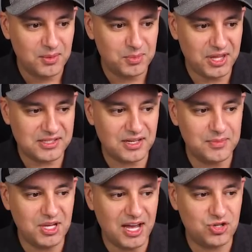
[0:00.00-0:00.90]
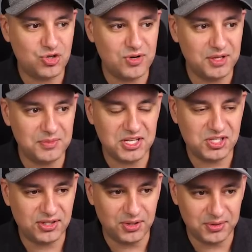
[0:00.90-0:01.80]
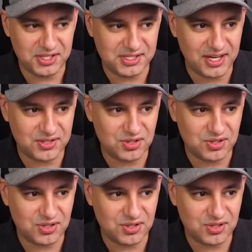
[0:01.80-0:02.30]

but that's gonna be extremely slow these days.